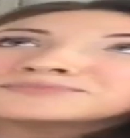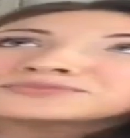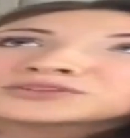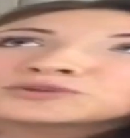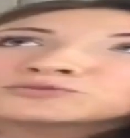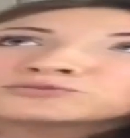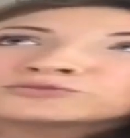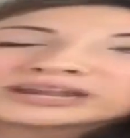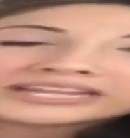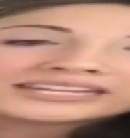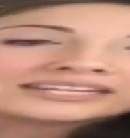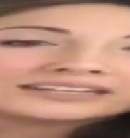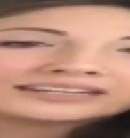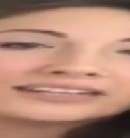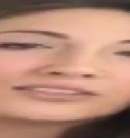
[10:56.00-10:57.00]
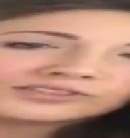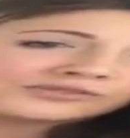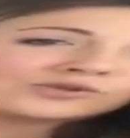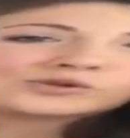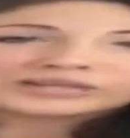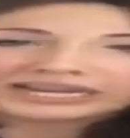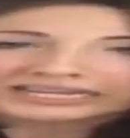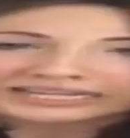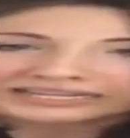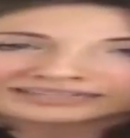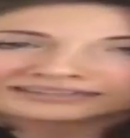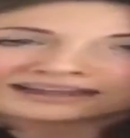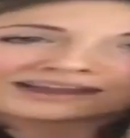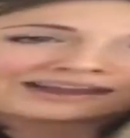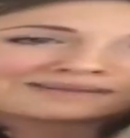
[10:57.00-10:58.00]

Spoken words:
regular sort of organic